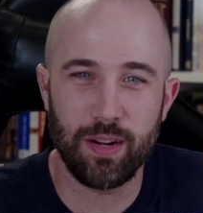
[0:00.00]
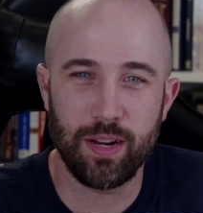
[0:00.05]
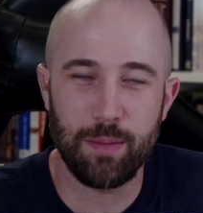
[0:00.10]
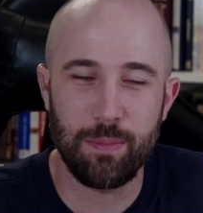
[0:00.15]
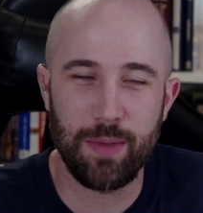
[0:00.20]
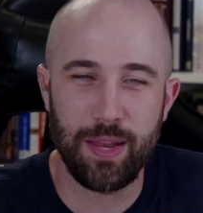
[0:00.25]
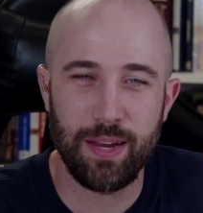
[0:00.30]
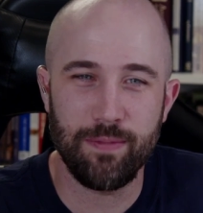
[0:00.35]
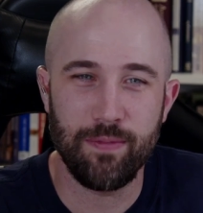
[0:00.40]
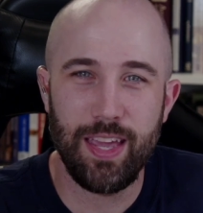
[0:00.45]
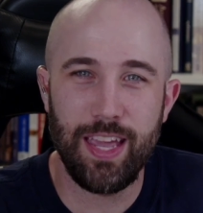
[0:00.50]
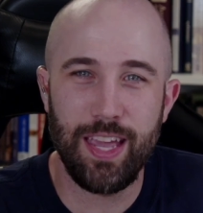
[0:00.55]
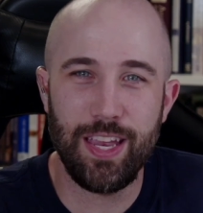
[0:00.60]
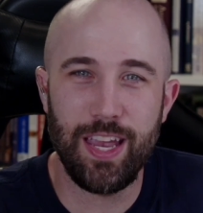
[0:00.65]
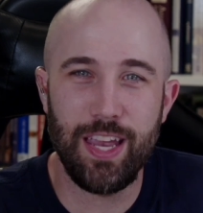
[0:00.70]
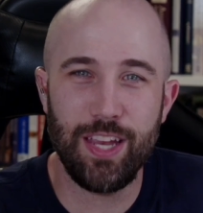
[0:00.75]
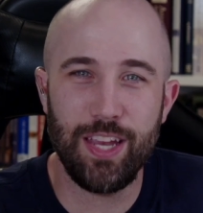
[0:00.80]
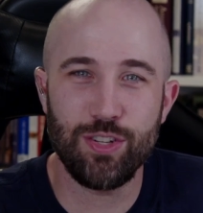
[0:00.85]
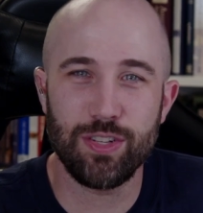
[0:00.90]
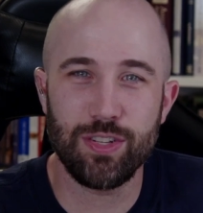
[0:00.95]
I mean,
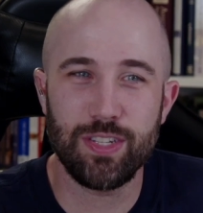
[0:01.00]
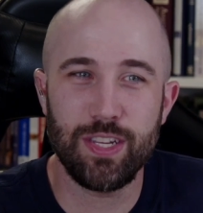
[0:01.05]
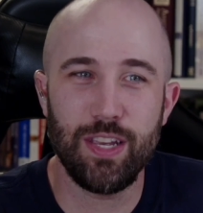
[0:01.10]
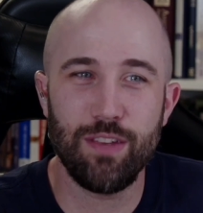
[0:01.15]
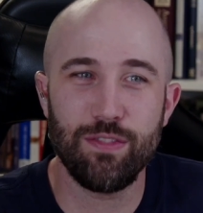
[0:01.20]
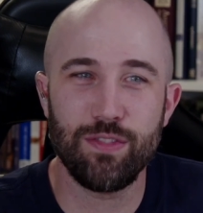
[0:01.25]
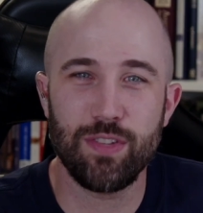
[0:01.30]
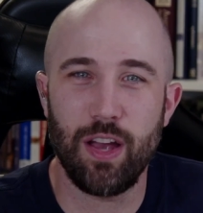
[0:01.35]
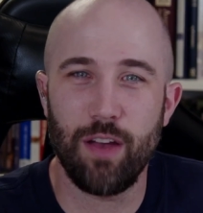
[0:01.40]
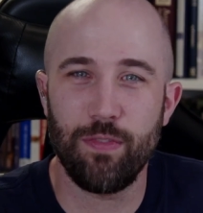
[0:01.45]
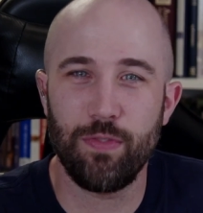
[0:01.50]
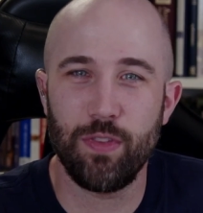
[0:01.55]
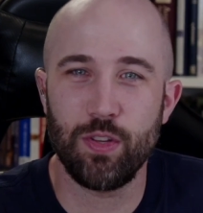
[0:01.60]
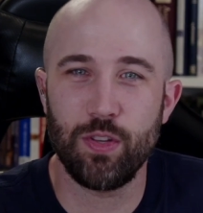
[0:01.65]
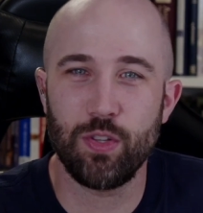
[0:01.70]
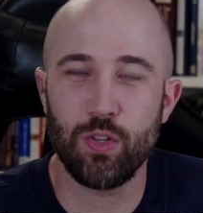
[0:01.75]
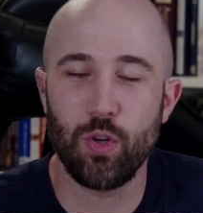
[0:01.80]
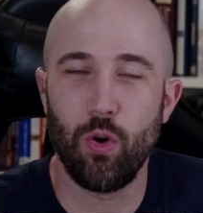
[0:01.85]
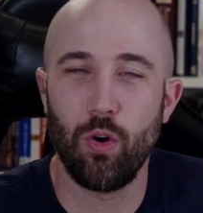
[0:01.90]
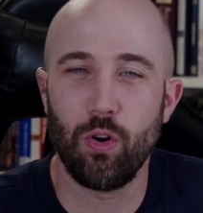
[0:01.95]
he just gives off
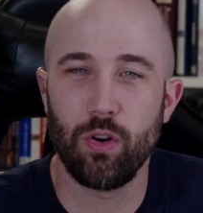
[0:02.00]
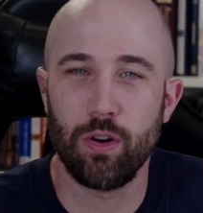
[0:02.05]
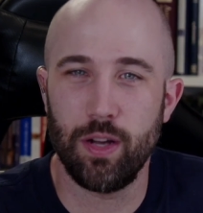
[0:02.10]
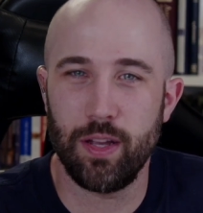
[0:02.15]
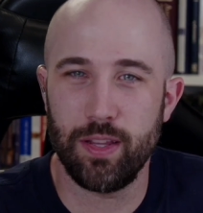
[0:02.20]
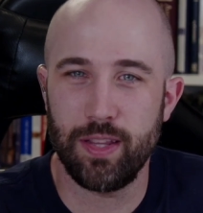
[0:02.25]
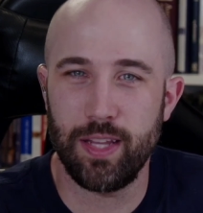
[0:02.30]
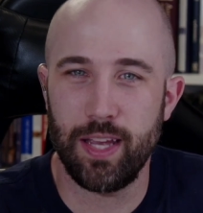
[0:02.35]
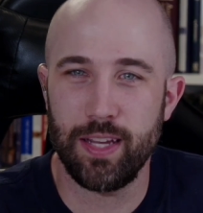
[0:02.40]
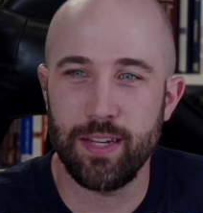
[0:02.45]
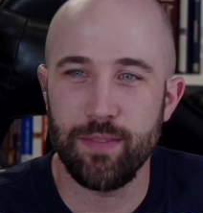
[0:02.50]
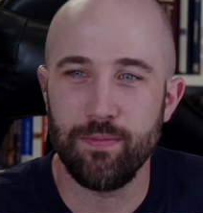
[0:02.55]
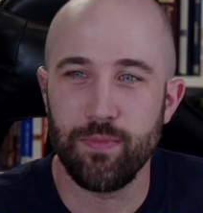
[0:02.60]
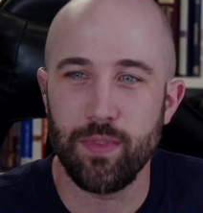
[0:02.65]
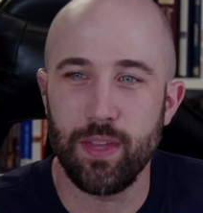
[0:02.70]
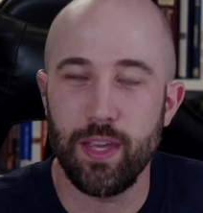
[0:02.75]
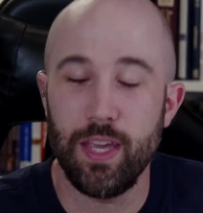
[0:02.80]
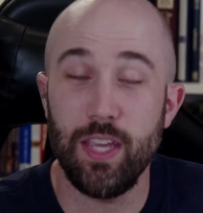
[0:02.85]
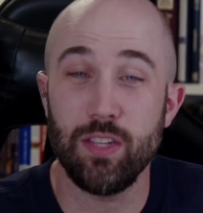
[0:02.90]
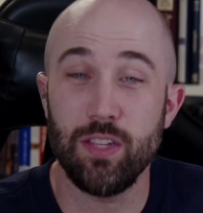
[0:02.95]
this aura that
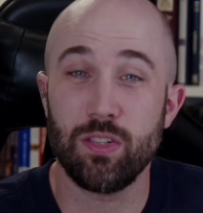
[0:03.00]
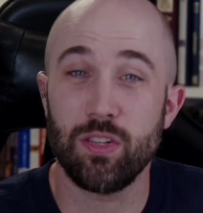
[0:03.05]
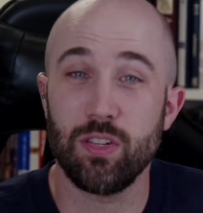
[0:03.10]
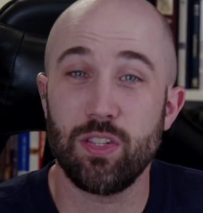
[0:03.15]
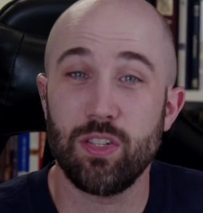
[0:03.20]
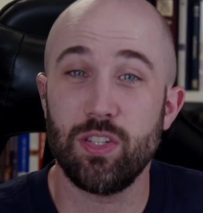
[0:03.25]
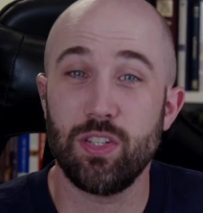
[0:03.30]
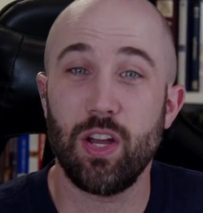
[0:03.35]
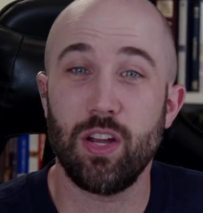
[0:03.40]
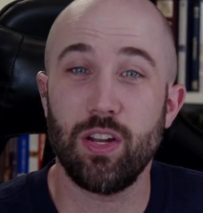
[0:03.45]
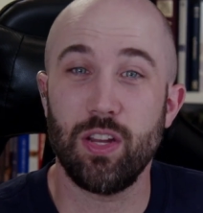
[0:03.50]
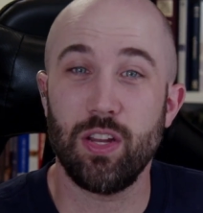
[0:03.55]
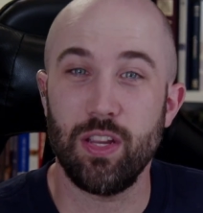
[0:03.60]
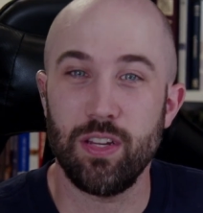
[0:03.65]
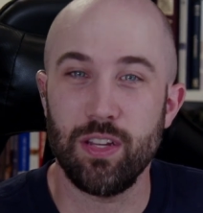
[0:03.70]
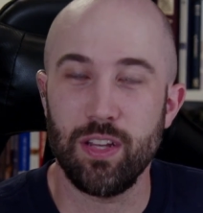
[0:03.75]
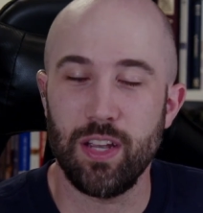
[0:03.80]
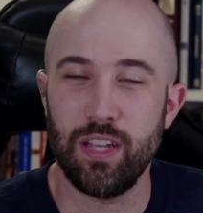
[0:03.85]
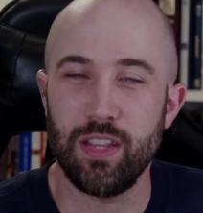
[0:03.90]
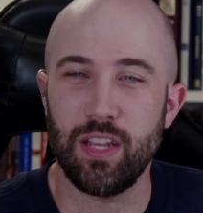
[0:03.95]
he's
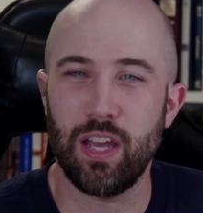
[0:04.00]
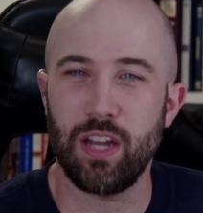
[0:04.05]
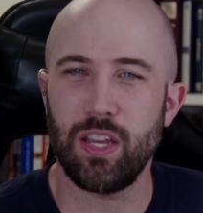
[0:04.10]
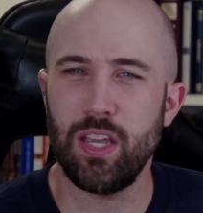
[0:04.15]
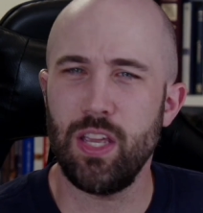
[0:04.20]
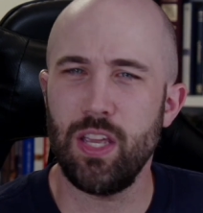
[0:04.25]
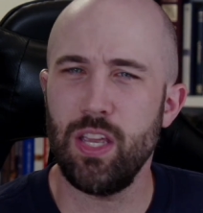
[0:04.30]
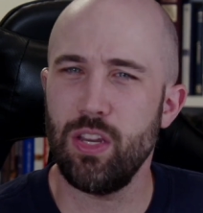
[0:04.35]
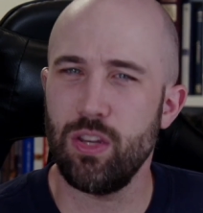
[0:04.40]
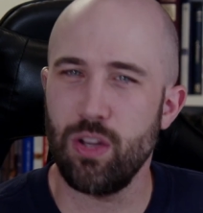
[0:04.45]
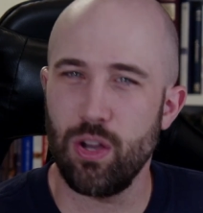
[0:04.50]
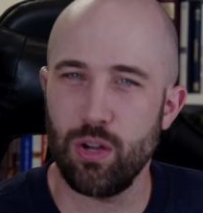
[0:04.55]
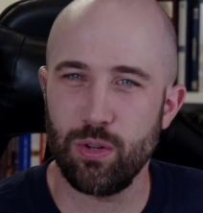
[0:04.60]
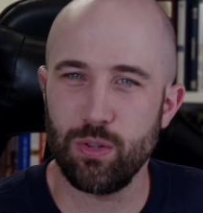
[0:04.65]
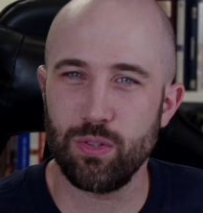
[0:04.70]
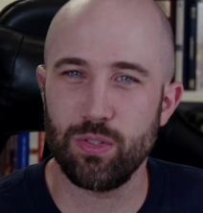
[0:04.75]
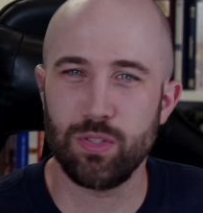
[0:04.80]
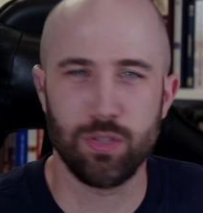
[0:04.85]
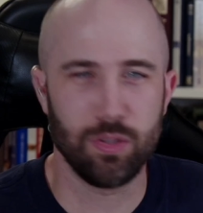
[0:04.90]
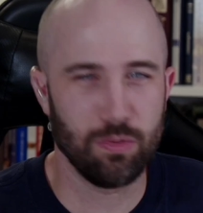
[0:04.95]
studied and that he
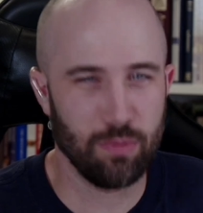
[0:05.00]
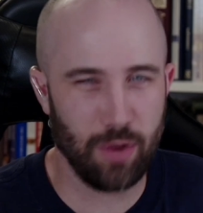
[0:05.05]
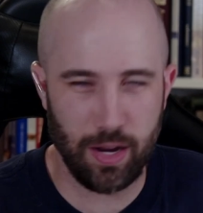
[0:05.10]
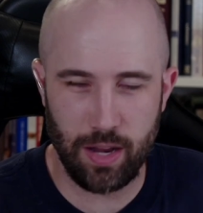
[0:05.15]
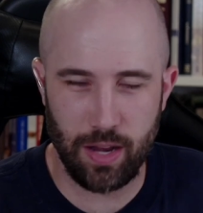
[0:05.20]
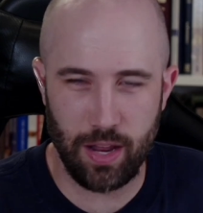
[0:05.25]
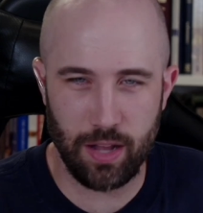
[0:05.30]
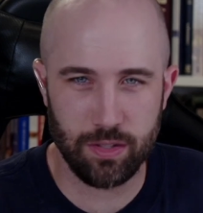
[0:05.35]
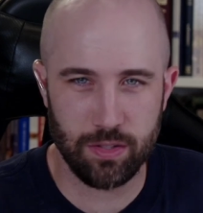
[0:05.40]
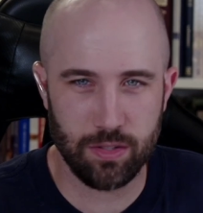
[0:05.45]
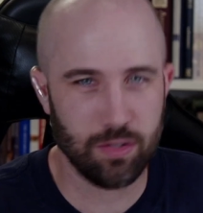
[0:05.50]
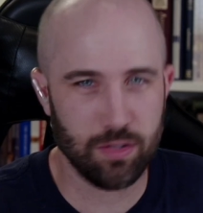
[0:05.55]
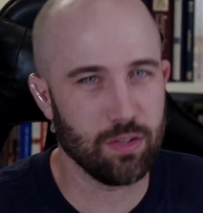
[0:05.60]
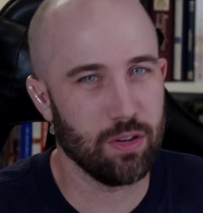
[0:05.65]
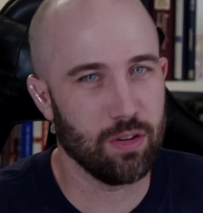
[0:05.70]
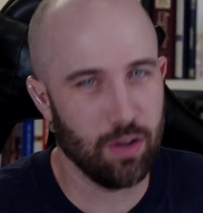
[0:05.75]
knows the right answer